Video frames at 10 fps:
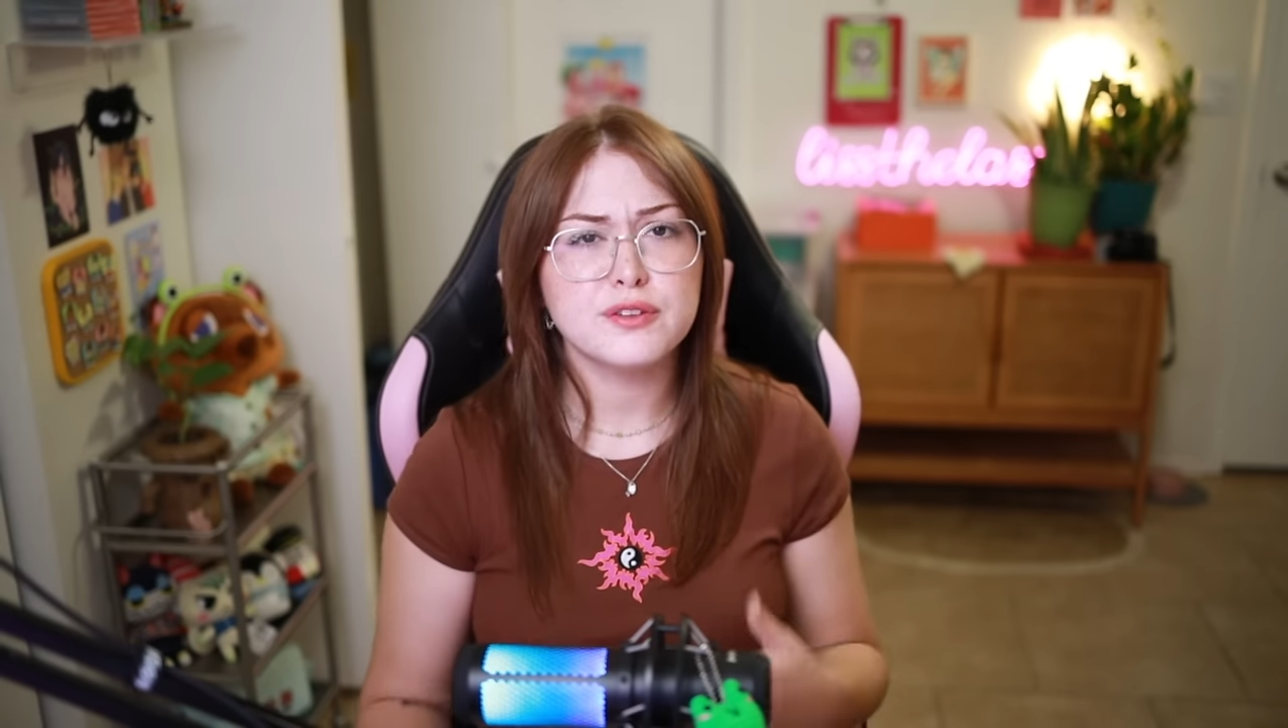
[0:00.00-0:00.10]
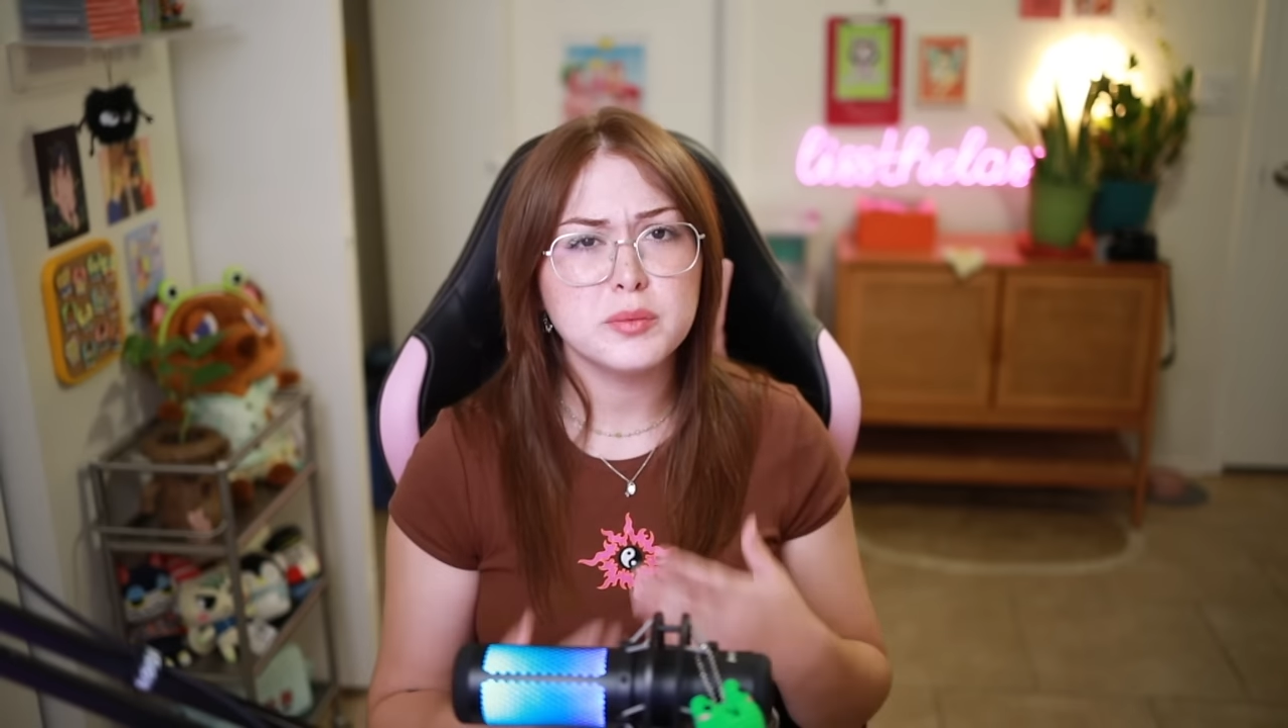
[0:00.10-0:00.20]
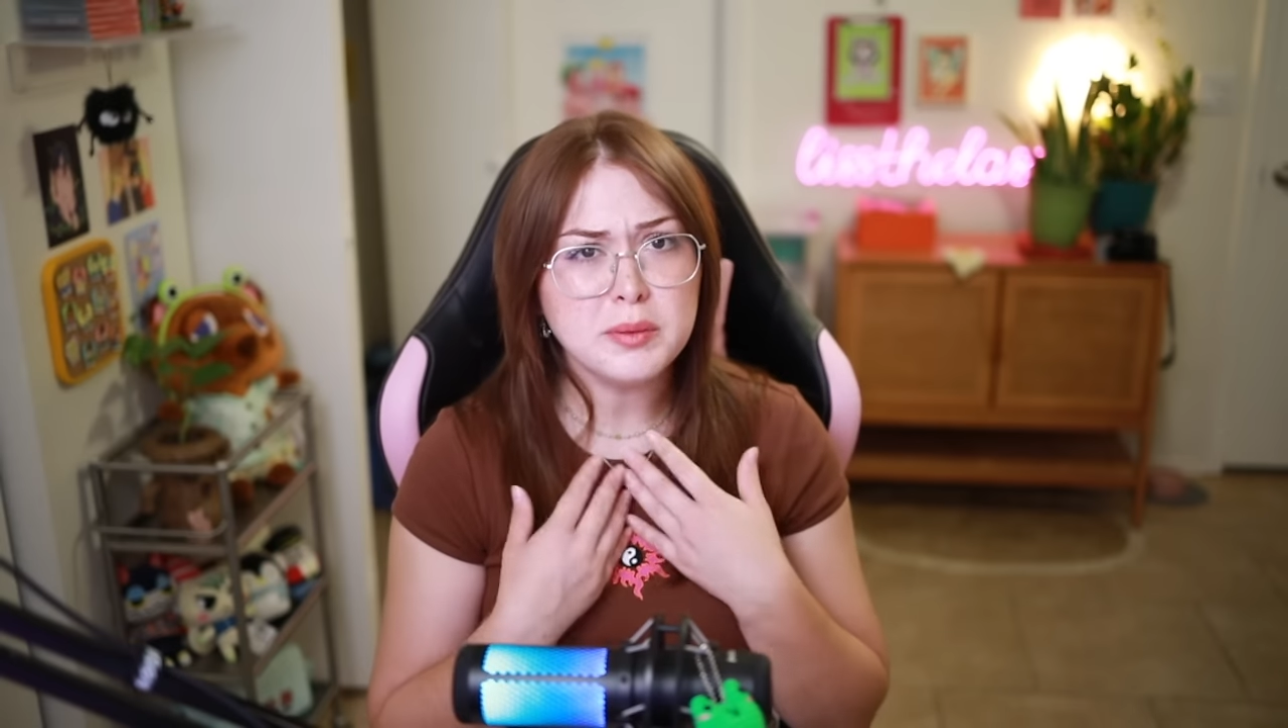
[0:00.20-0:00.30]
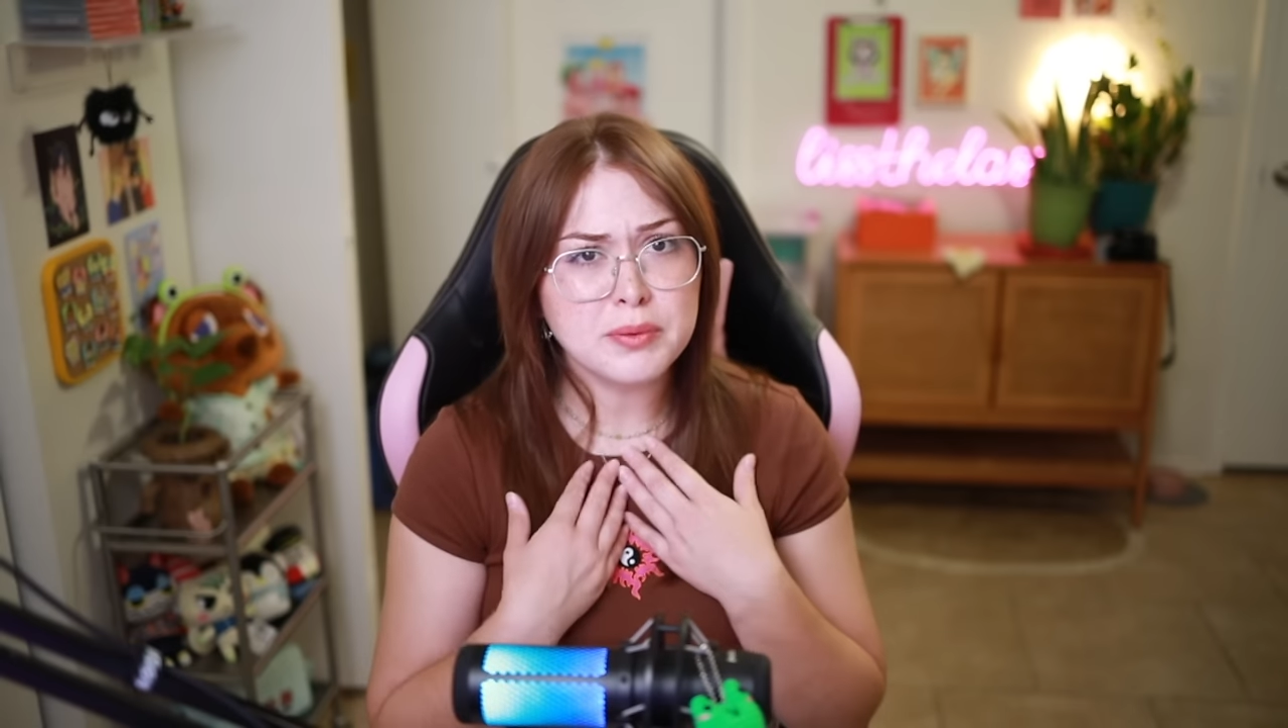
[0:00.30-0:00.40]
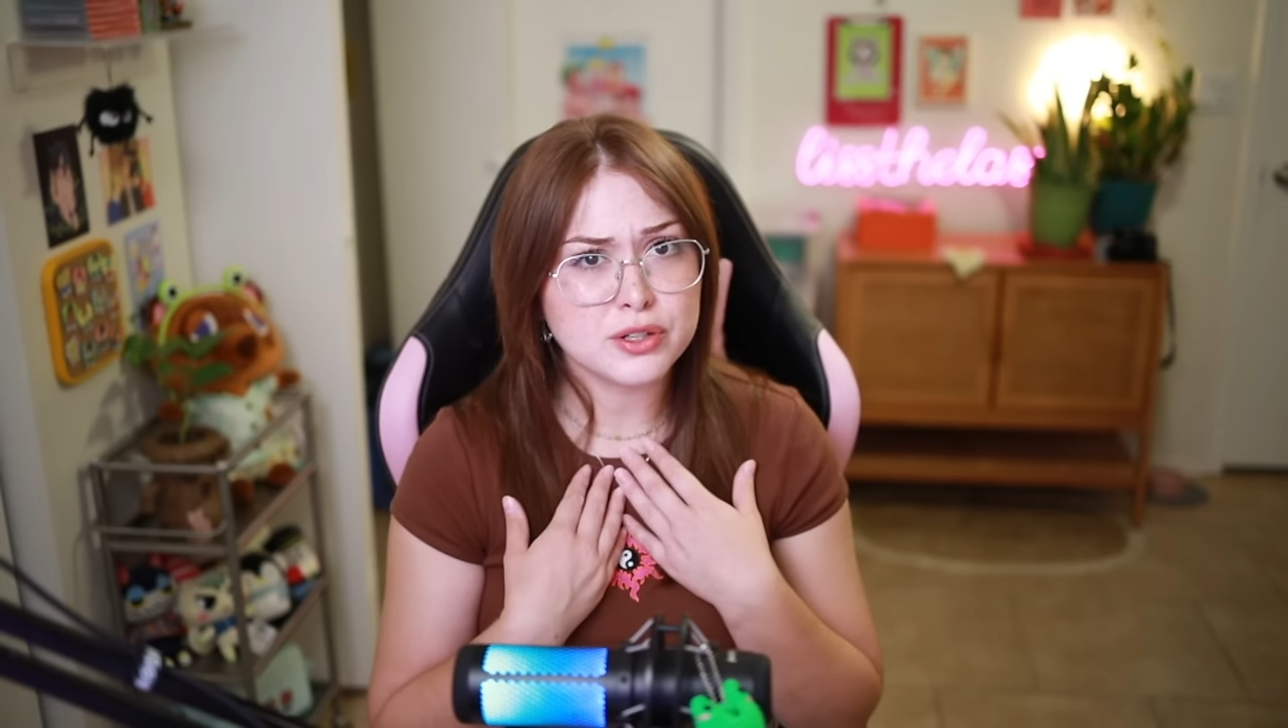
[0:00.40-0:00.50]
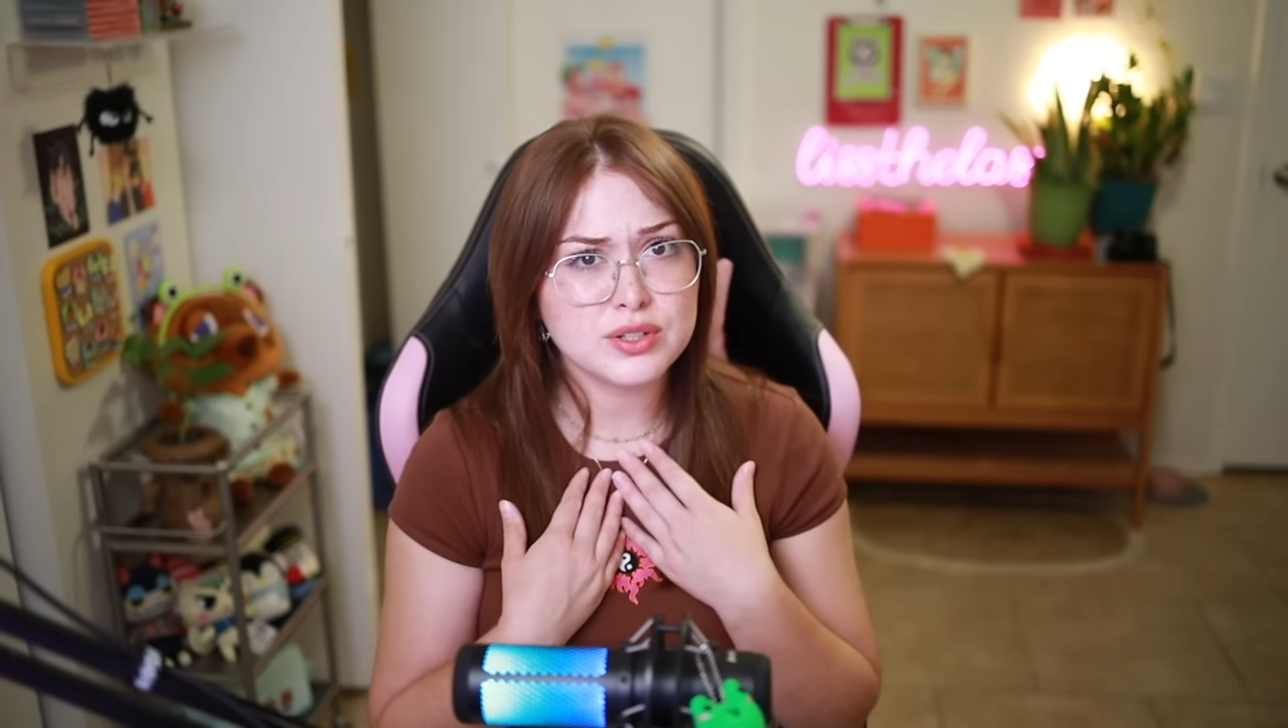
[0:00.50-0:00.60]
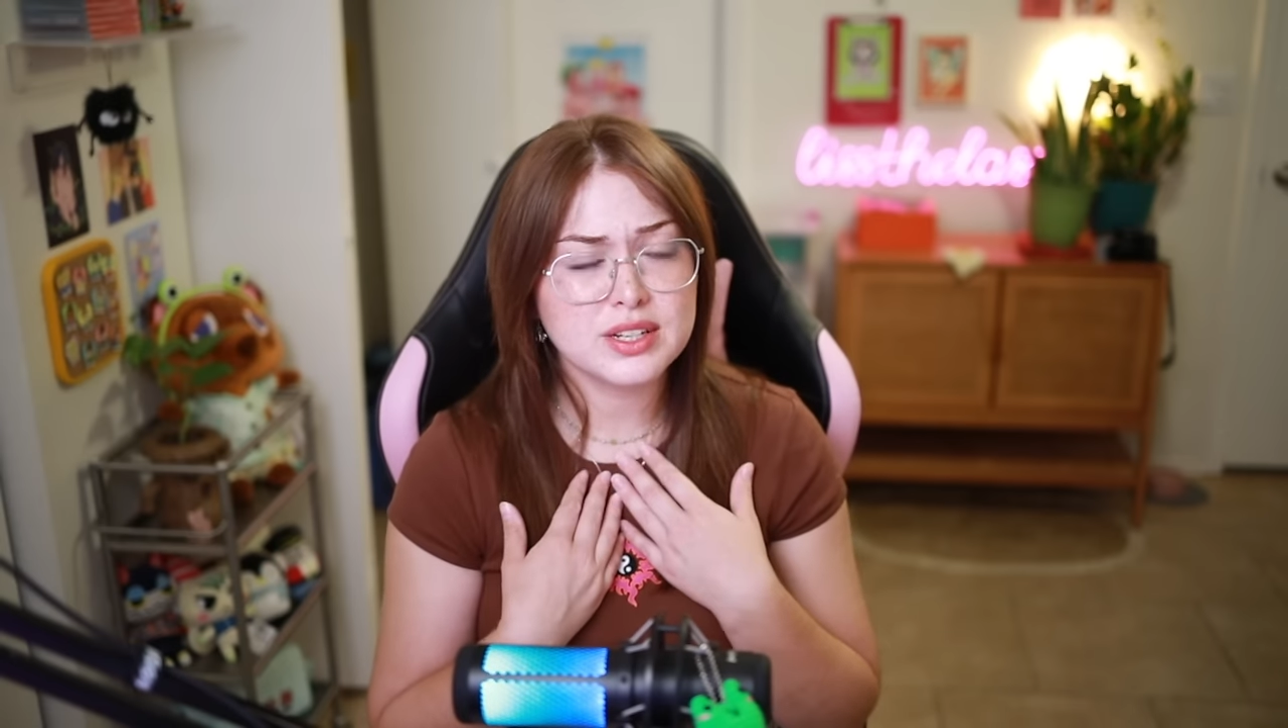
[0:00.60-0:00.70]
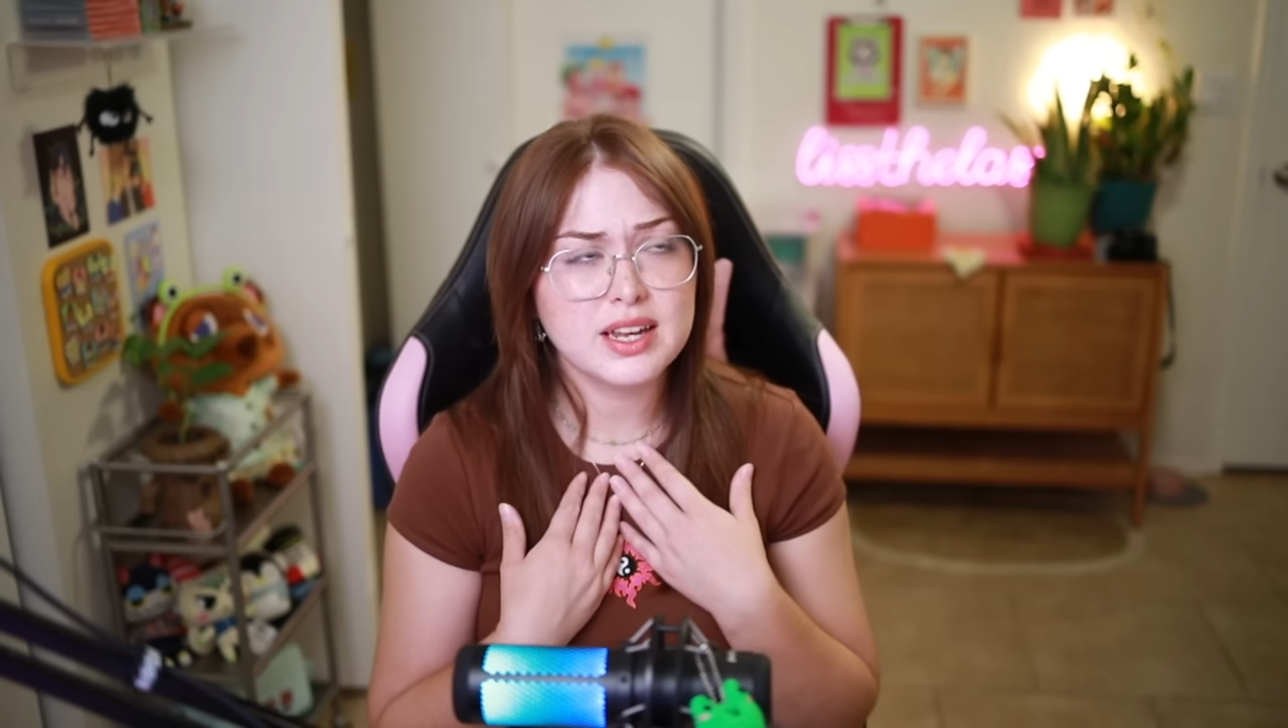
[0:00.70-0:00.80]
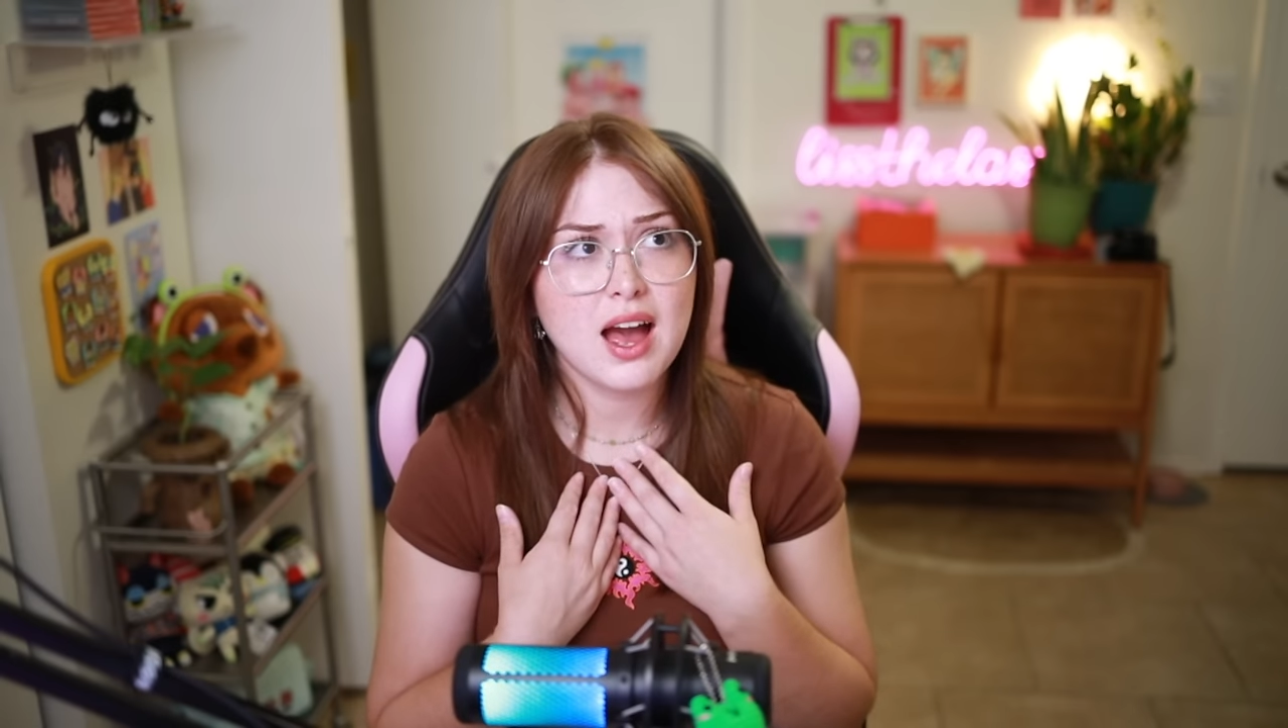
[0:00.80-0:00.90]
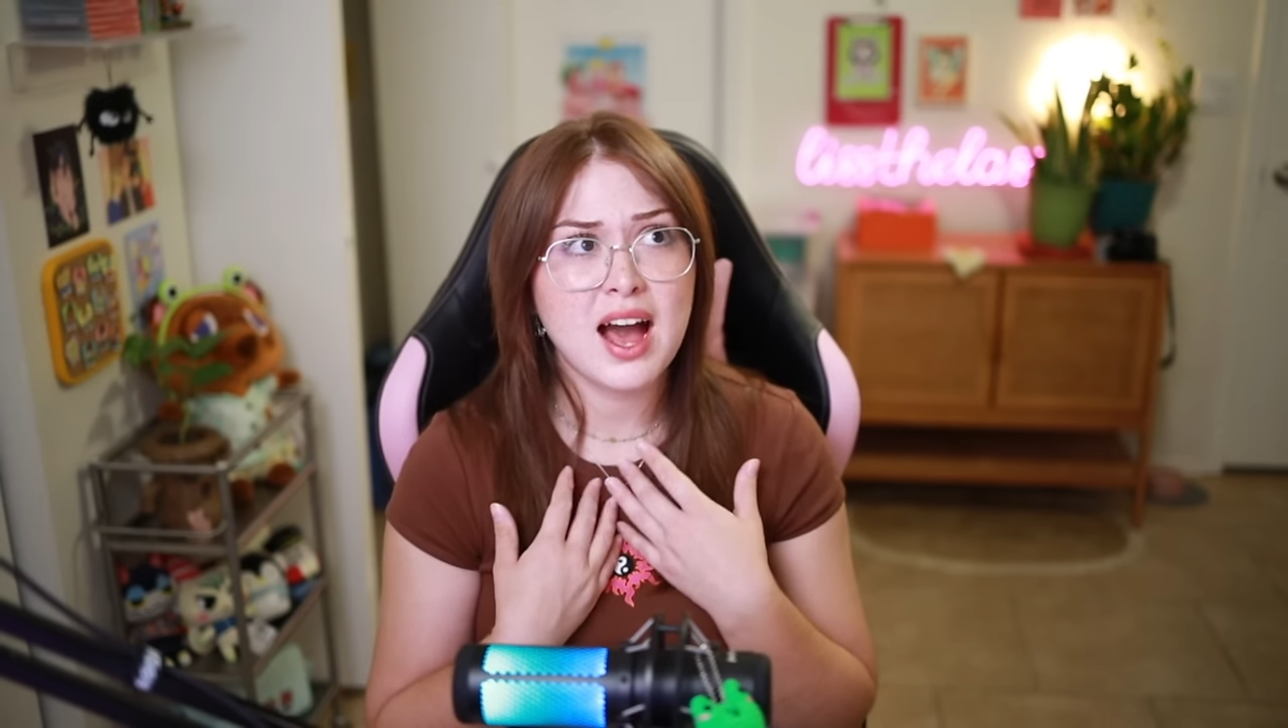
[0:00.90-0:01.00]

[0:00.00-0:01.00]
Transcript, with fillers: For me, me personally,